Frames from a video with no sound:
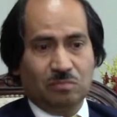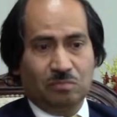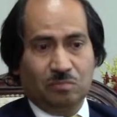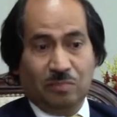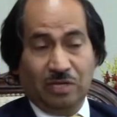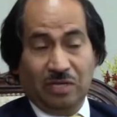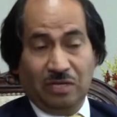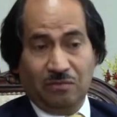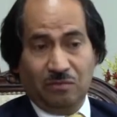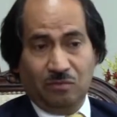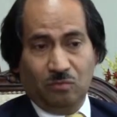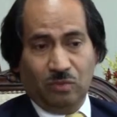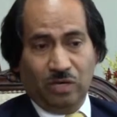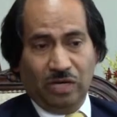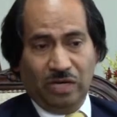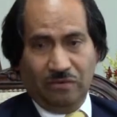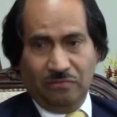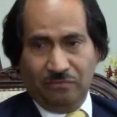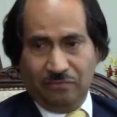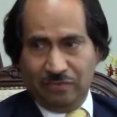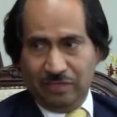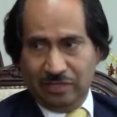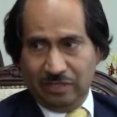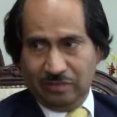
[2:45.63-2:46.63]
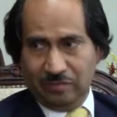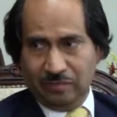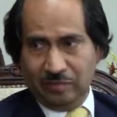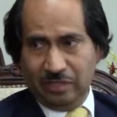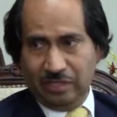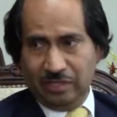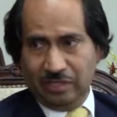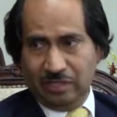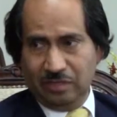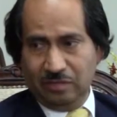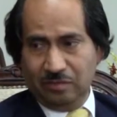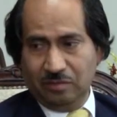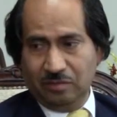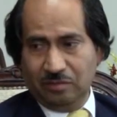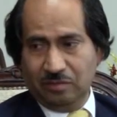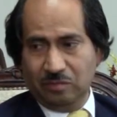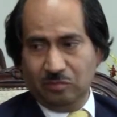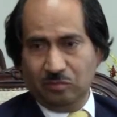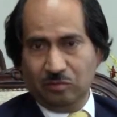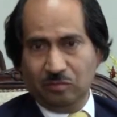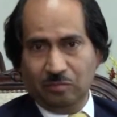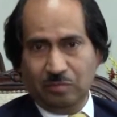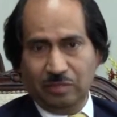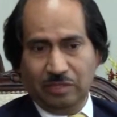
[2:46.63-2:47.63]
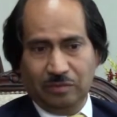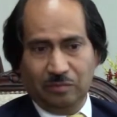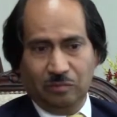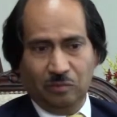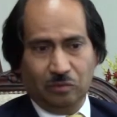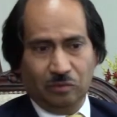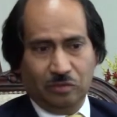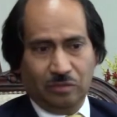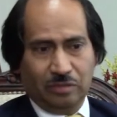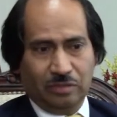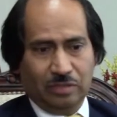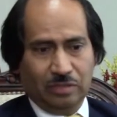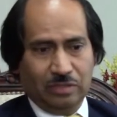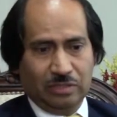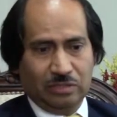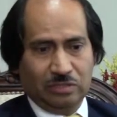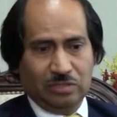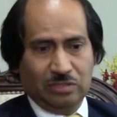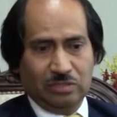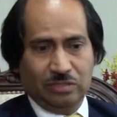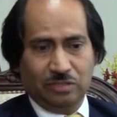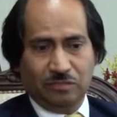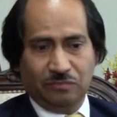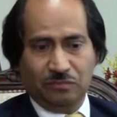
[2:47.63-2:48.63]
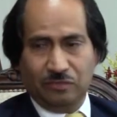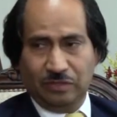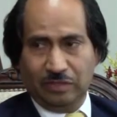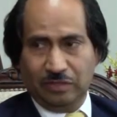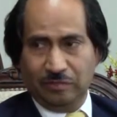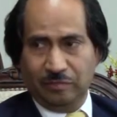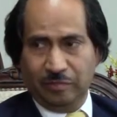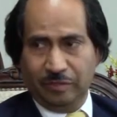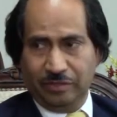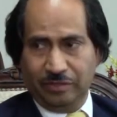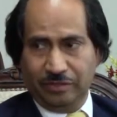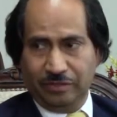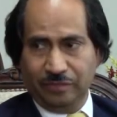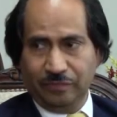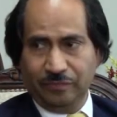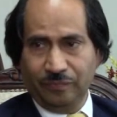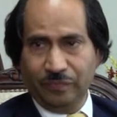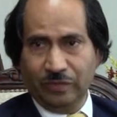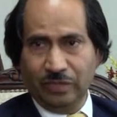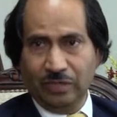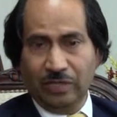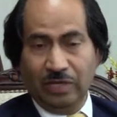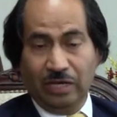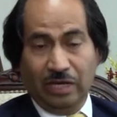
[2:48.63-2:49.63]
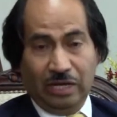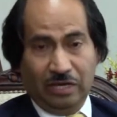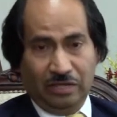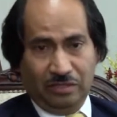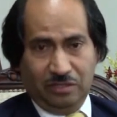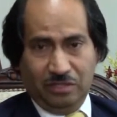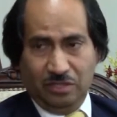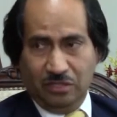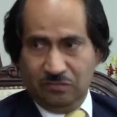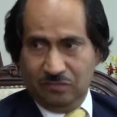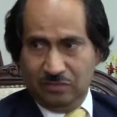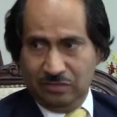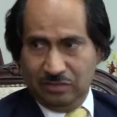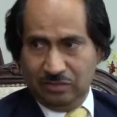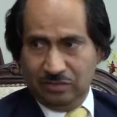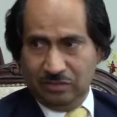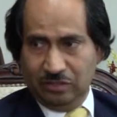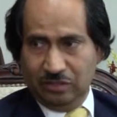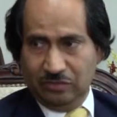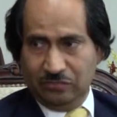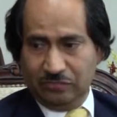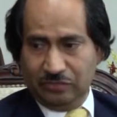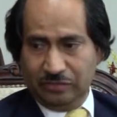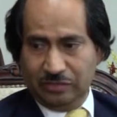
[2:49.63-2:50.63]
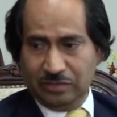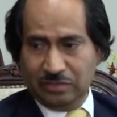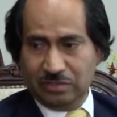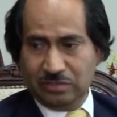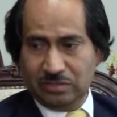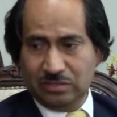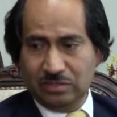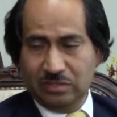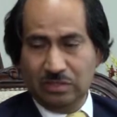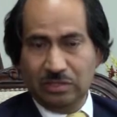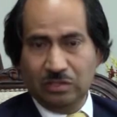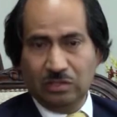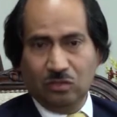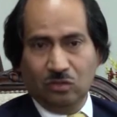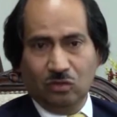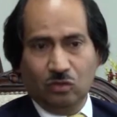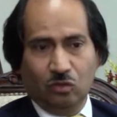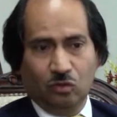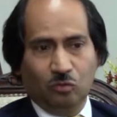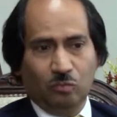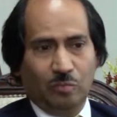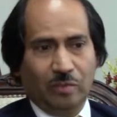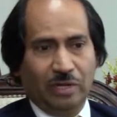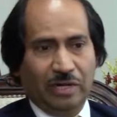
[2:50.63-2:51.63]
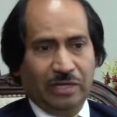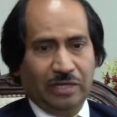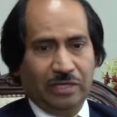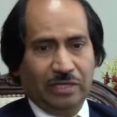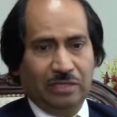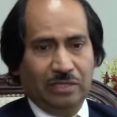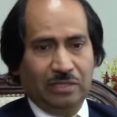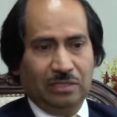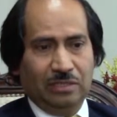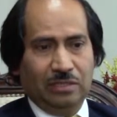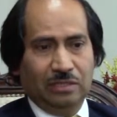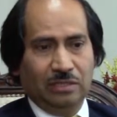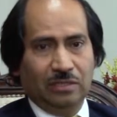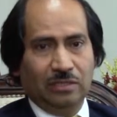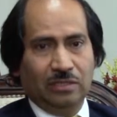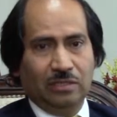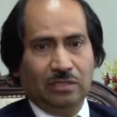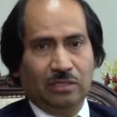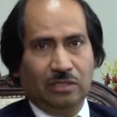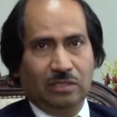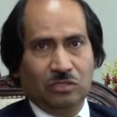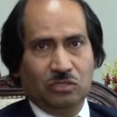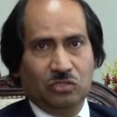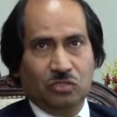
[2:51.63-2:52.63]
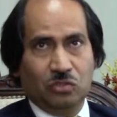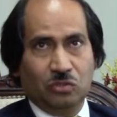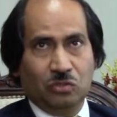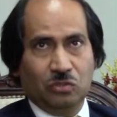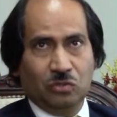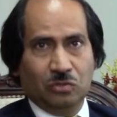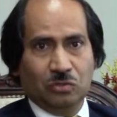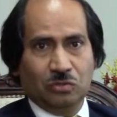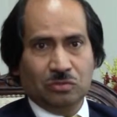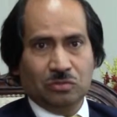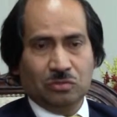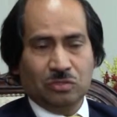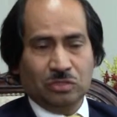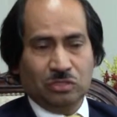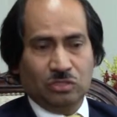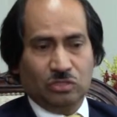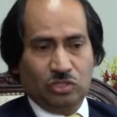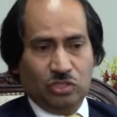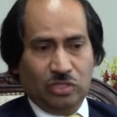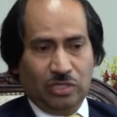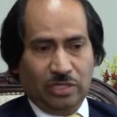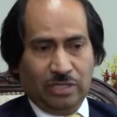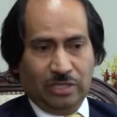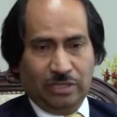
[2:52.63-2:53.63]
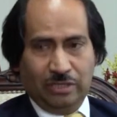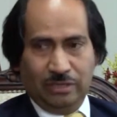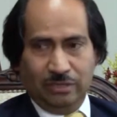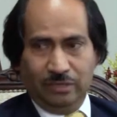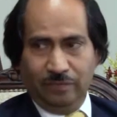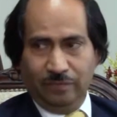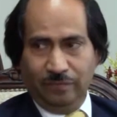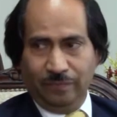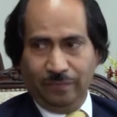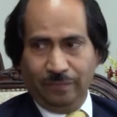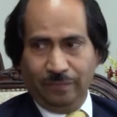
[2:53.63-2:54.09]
My wife felt better, or my both children felt better. I did feel the difference. On my young child.